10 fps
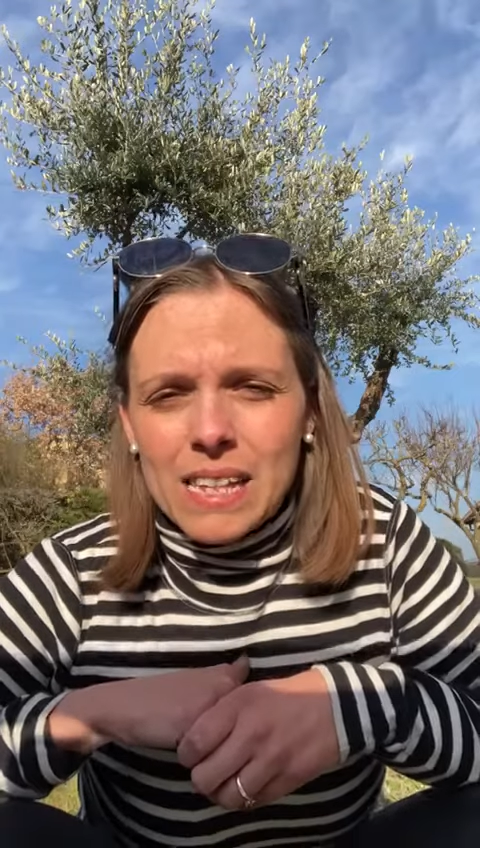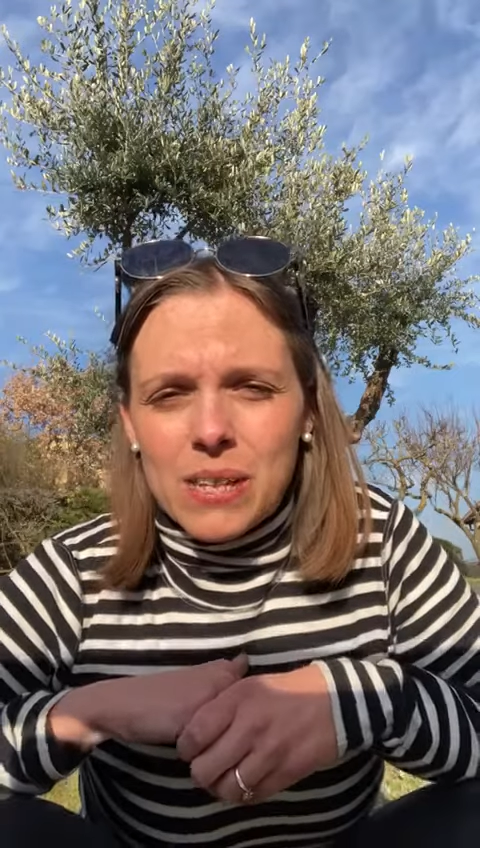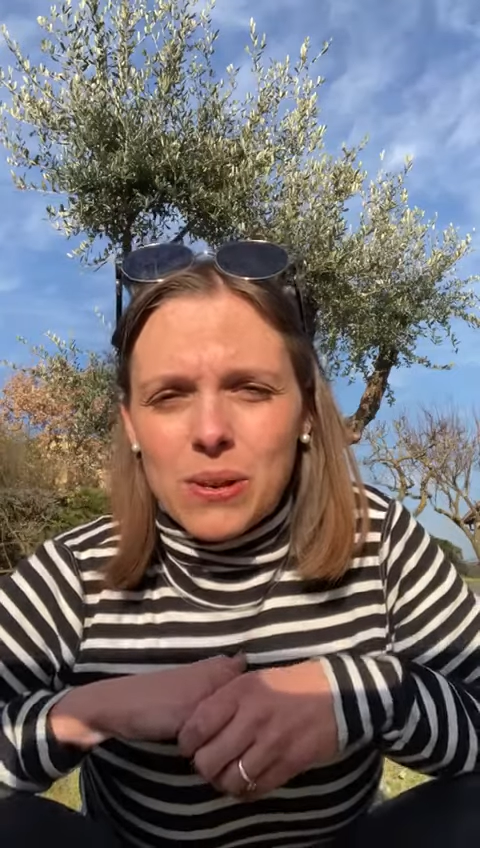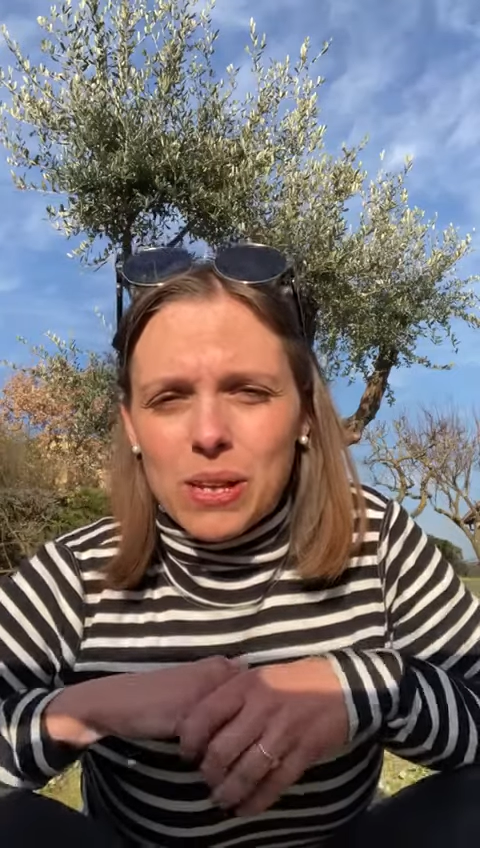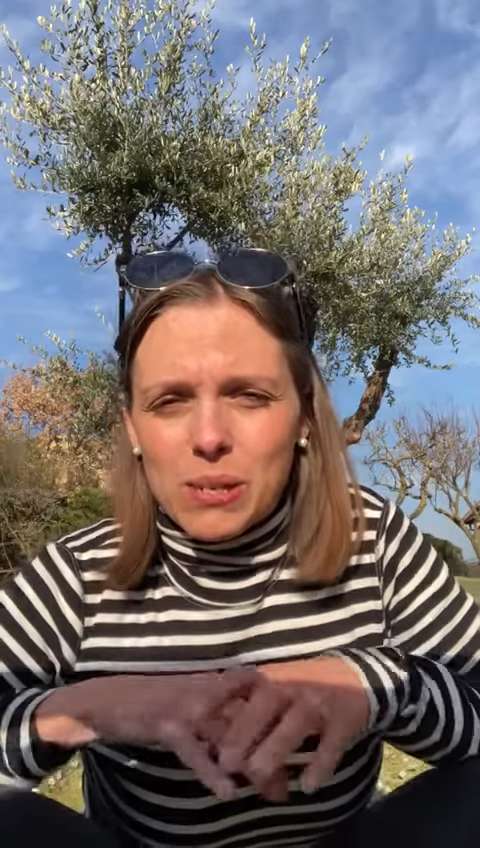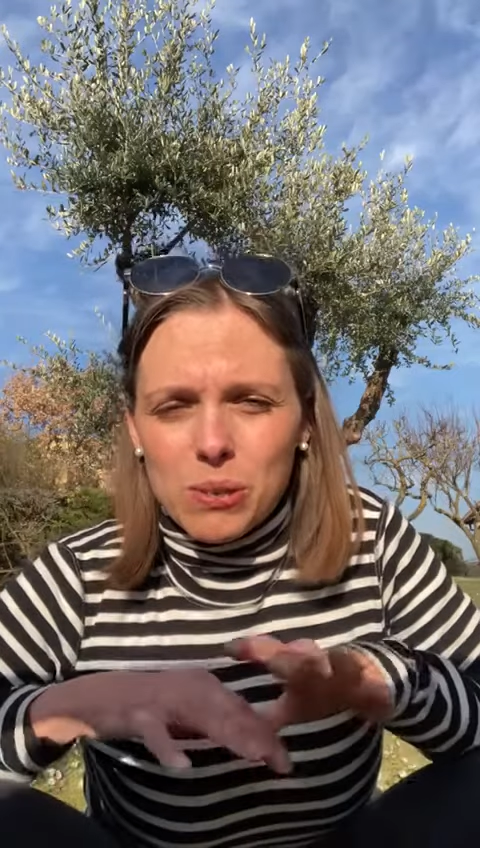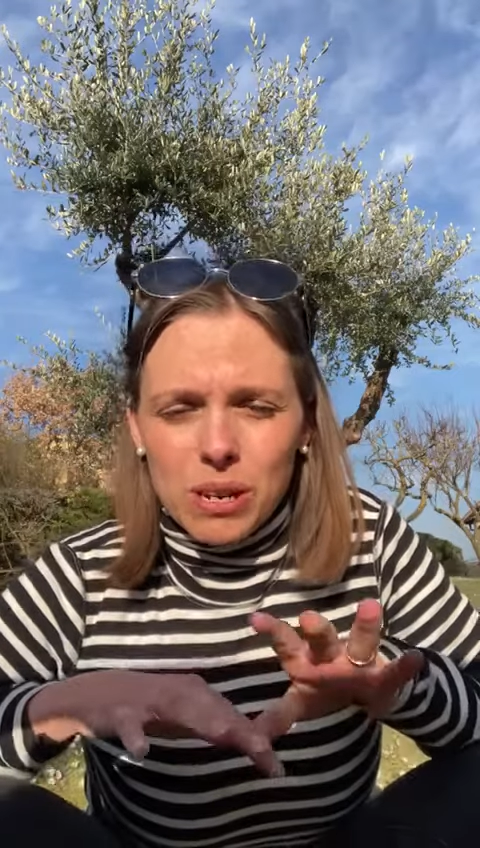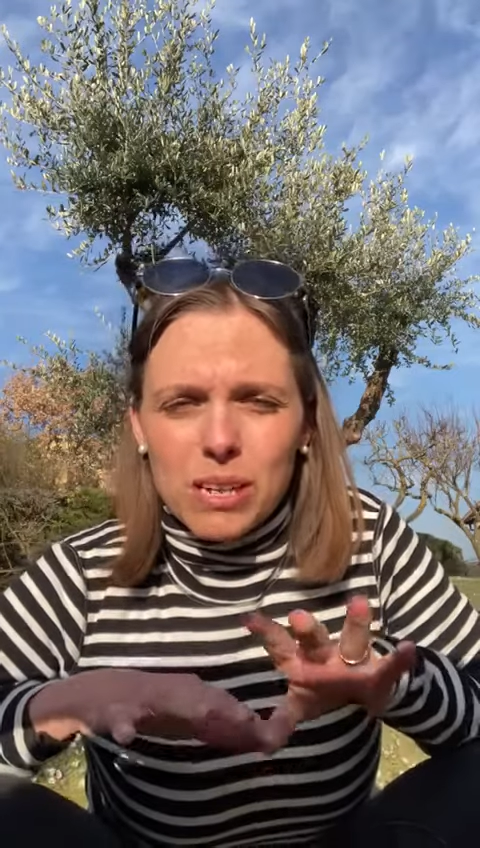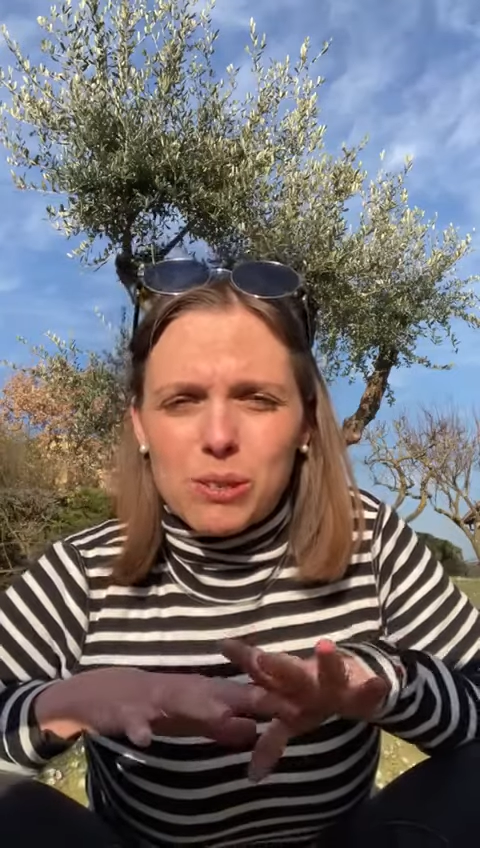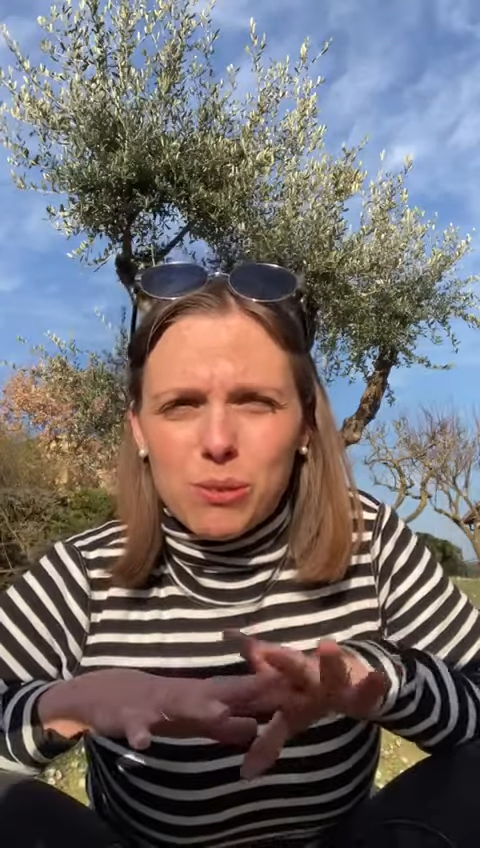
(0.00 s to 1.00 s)
So as
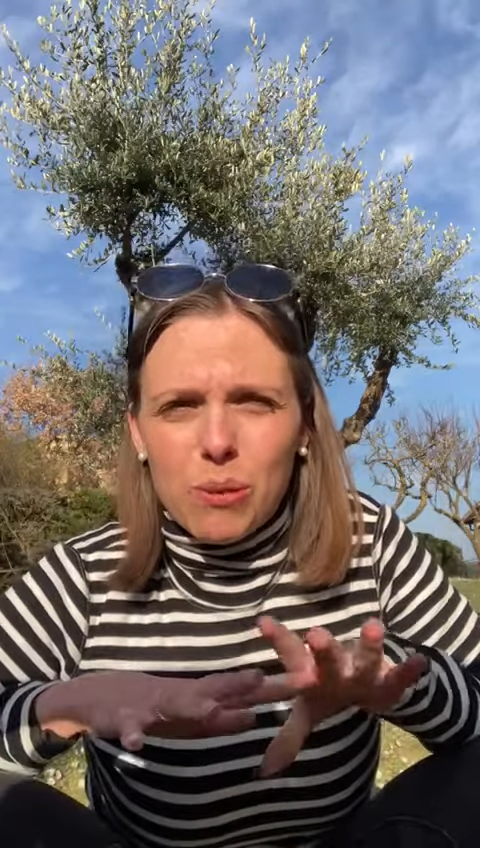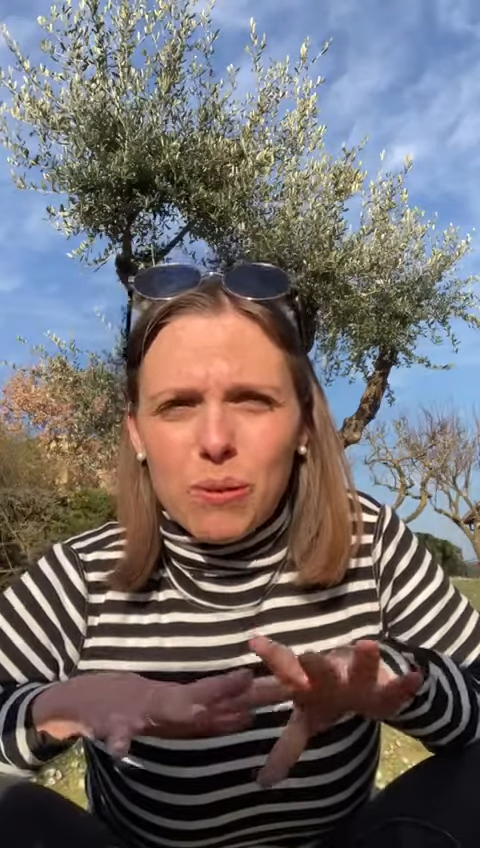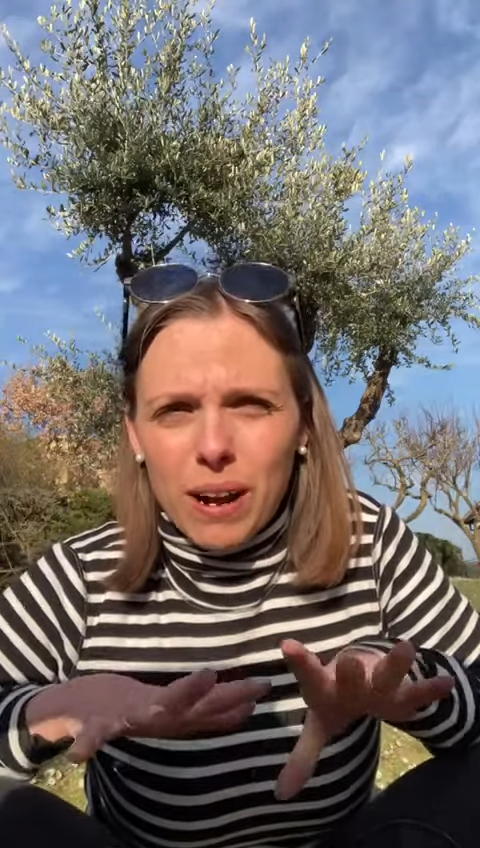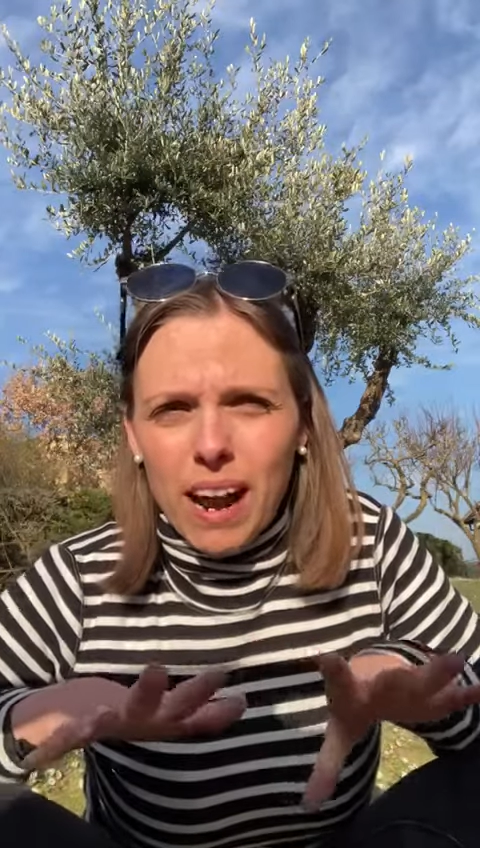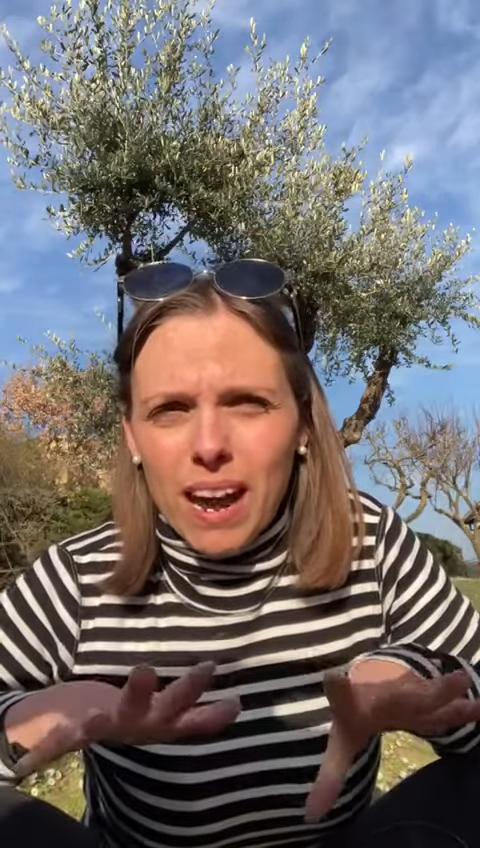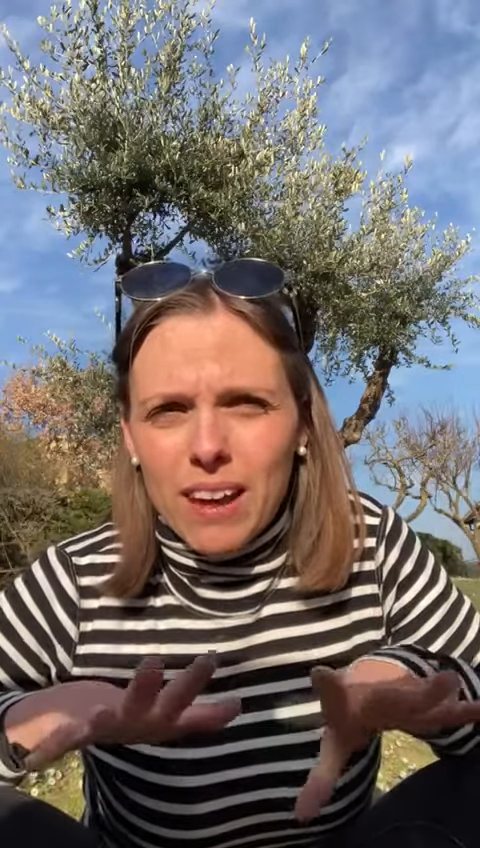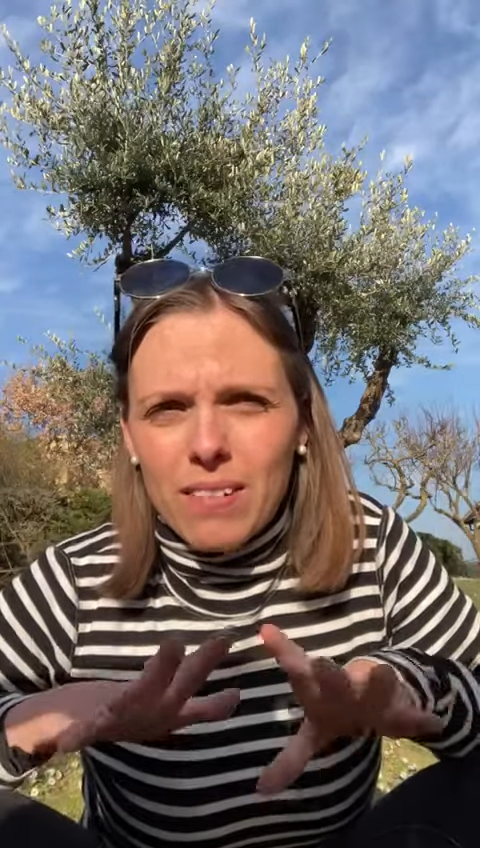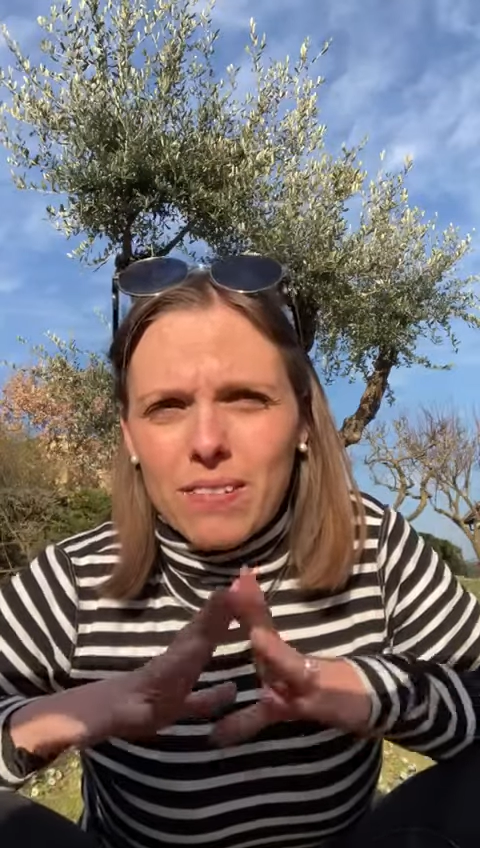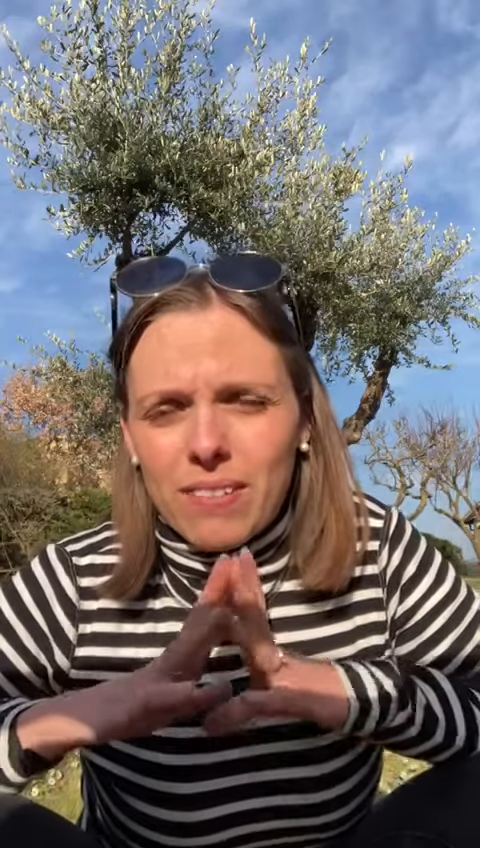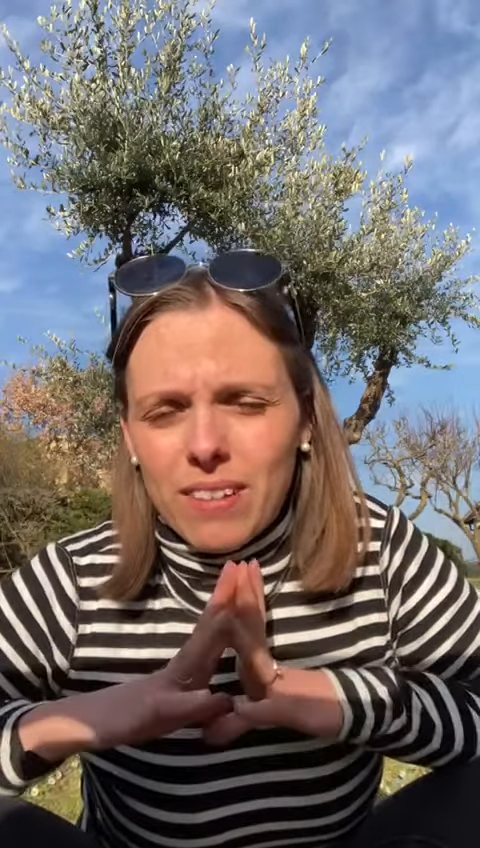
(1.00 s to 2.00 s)
soon as you
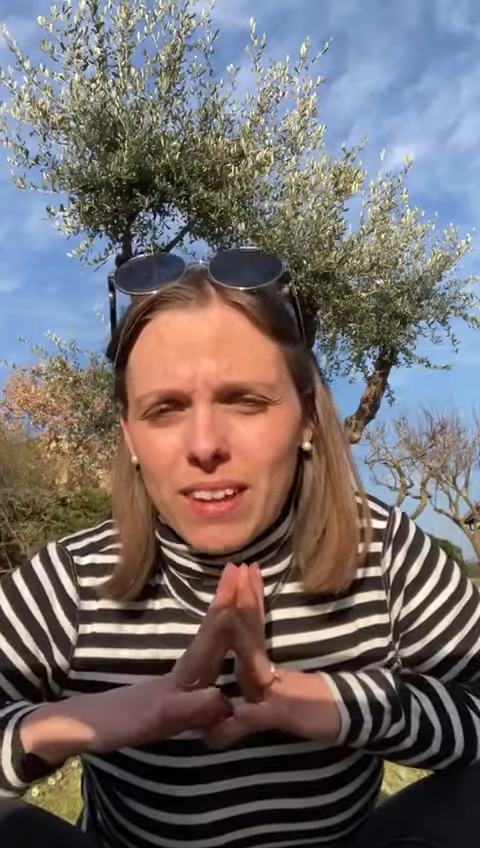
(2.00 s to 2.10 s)
arrive,